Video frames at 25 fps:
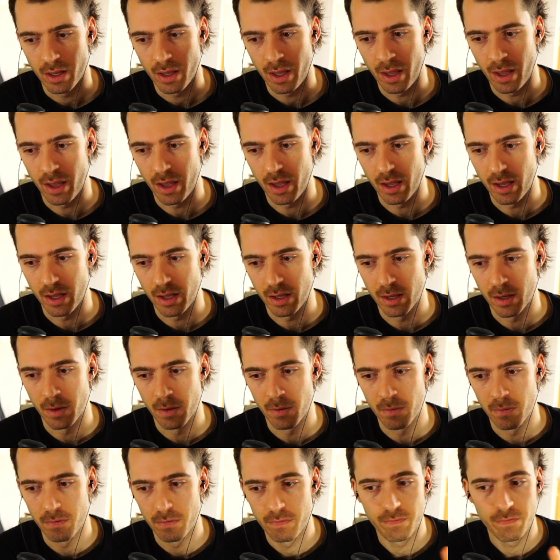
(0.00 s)
a
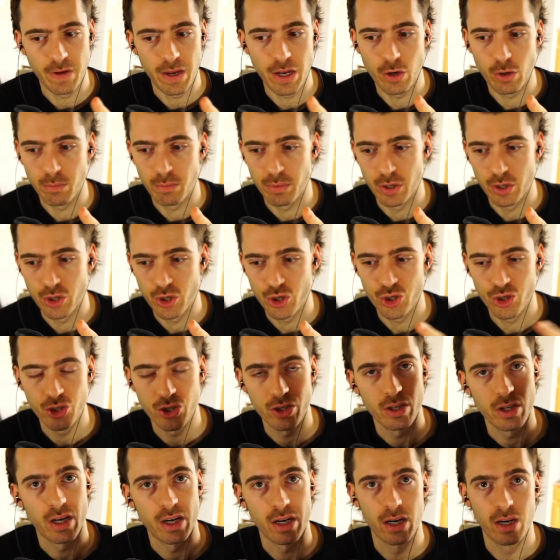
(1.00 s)
Fatal Push,
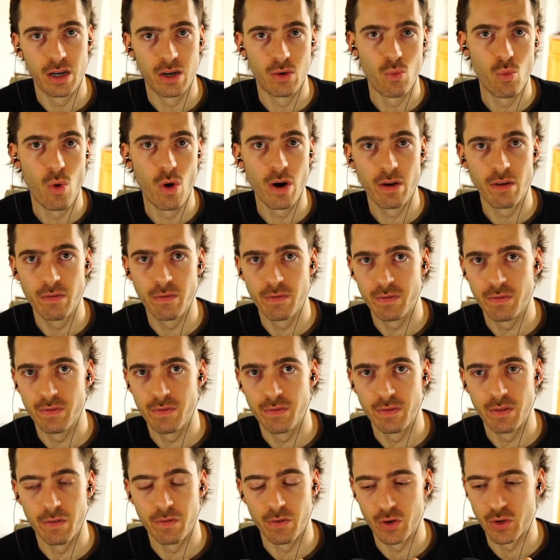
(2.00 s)
one of
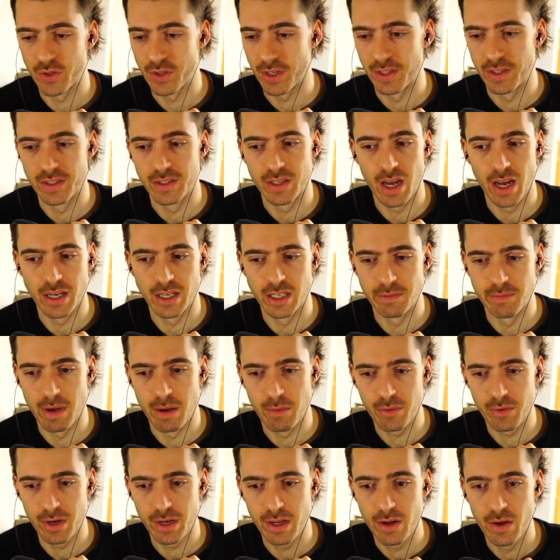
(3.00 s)
the first Consigned to
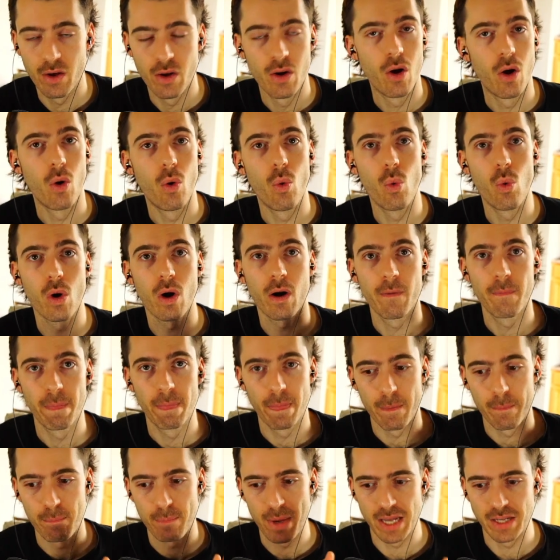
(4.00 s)
Memory, or
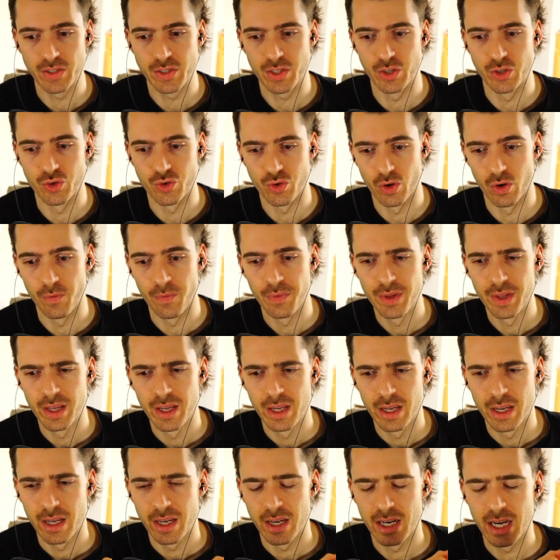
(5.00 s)
Pest Control.
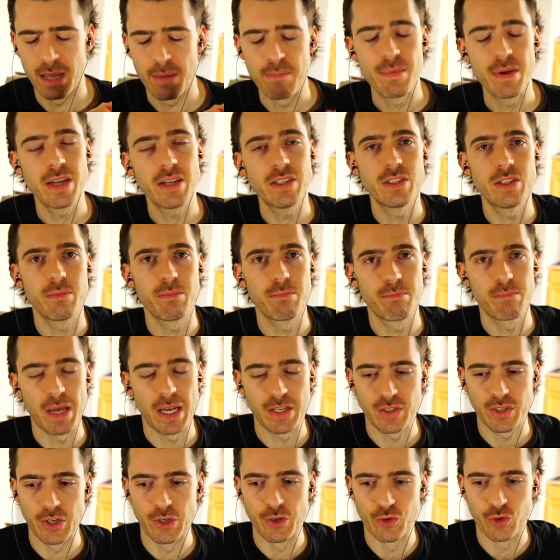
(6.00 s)
And I picked
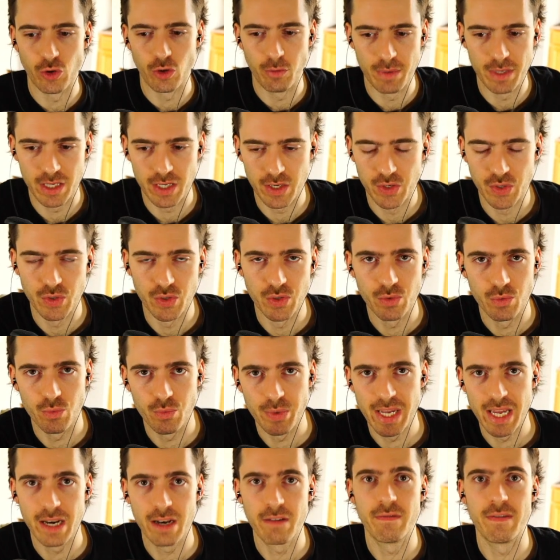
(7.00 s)
Pest Control because we
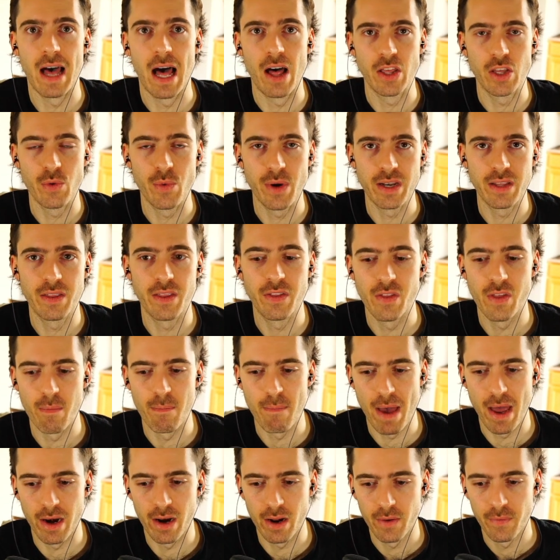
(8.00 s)
had evaluated that the
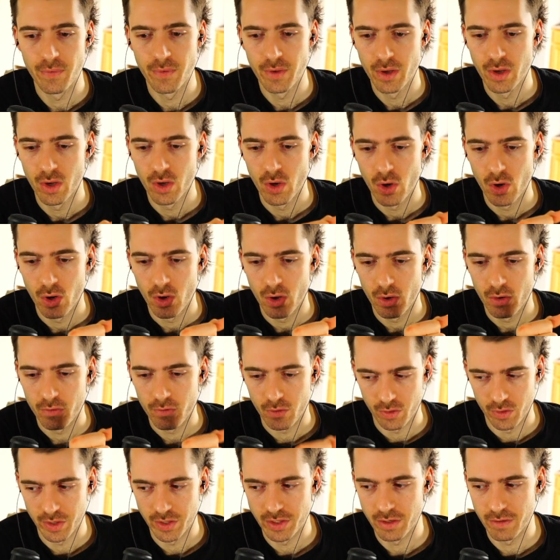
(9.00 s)
meta
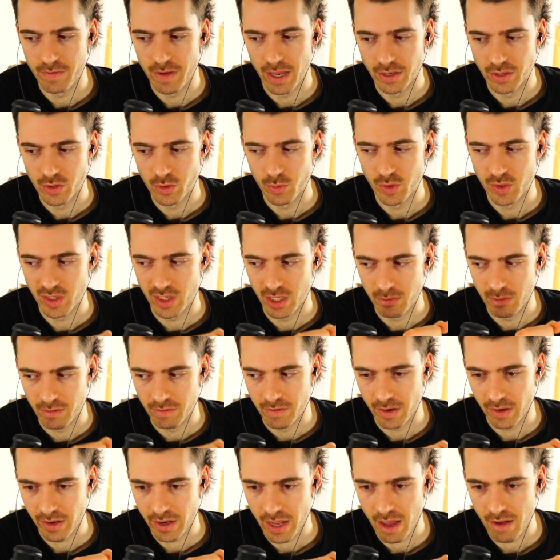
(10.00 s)
for this event was going to be
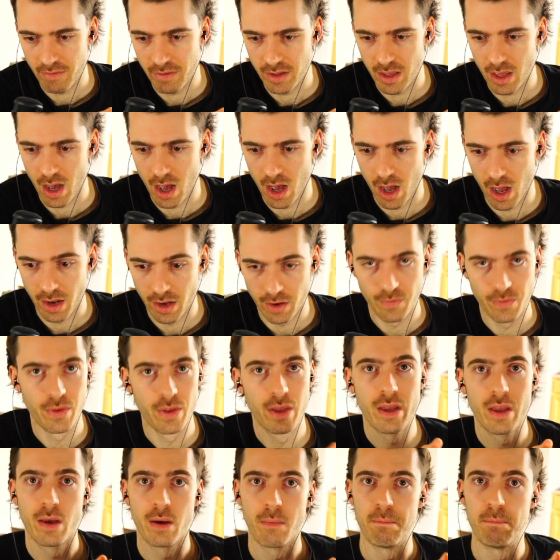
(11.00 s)
very heavy on
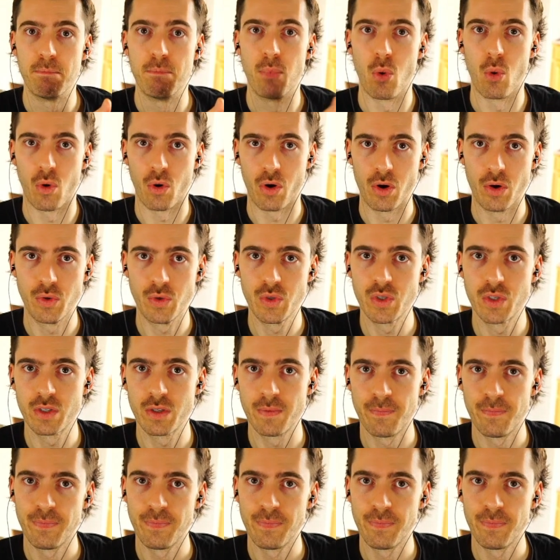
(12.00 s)
Boros,